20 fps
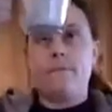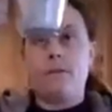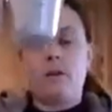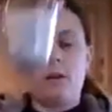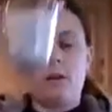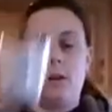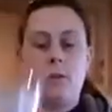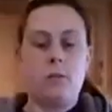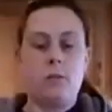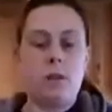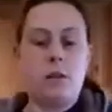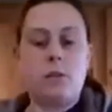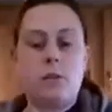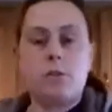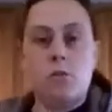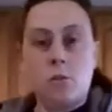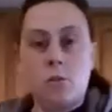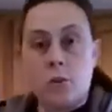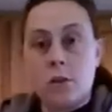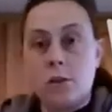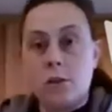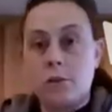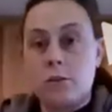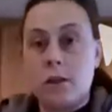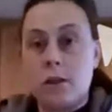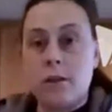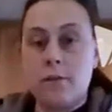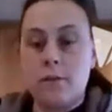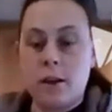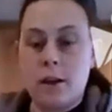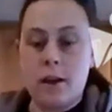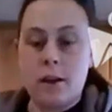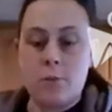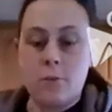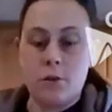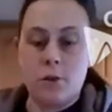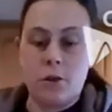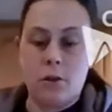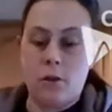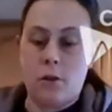All right, so once you have that, I'm
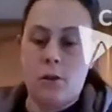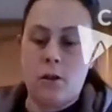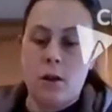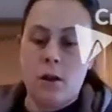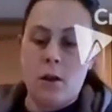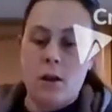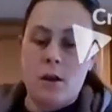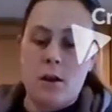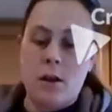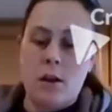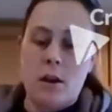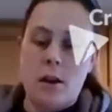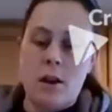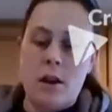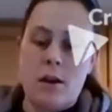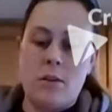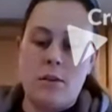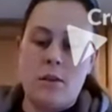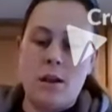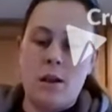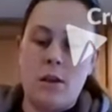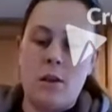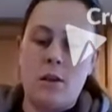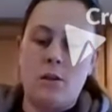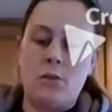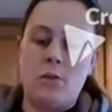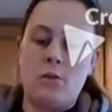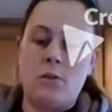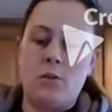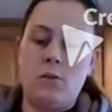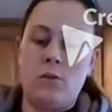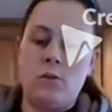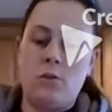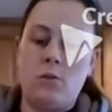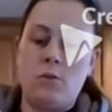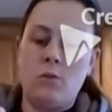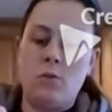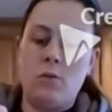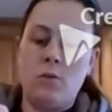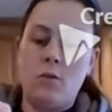going to add that into